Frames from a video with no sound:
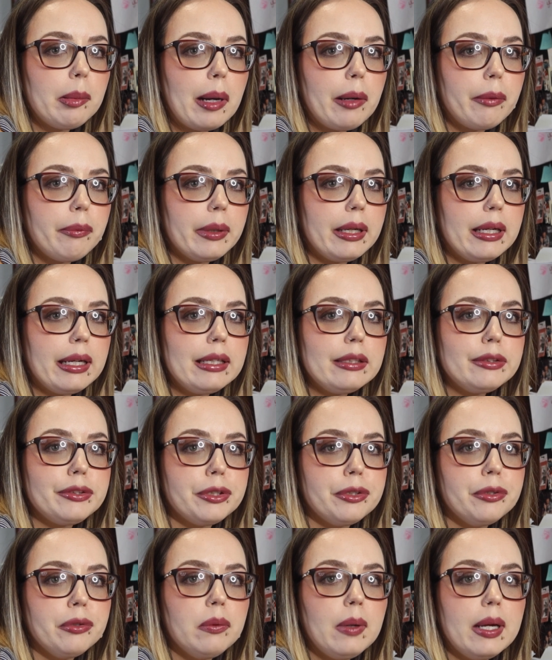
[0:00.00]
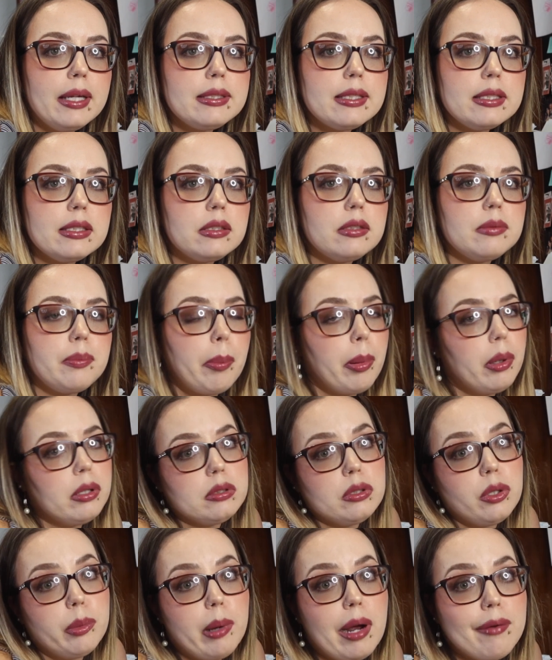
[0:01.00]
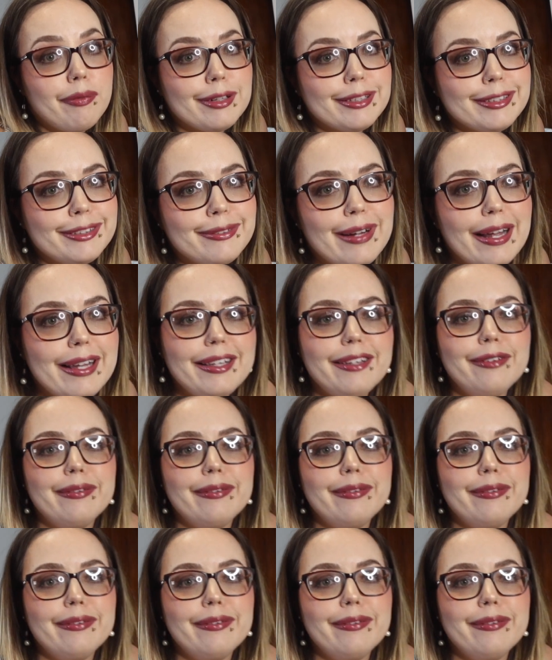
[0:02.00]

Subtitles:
about reading too, is it's personal preference, right?